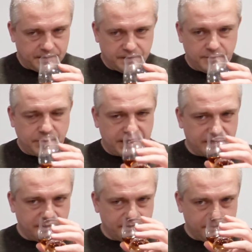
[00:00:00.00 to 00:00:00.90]
you're
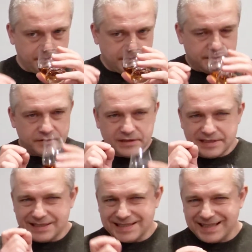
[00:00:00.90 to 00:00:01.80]
picking out, there's a
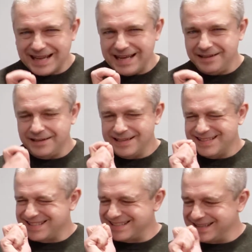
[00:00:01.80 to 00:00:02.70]
slight
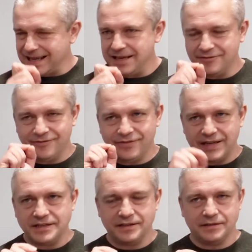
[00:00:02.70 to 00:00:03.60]

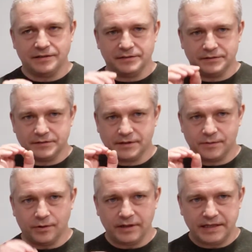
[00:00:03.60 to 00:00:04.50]
vegetal
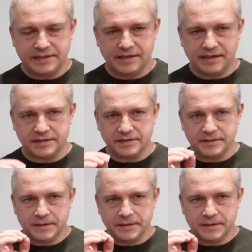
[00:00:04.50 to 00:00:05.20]
quality to this.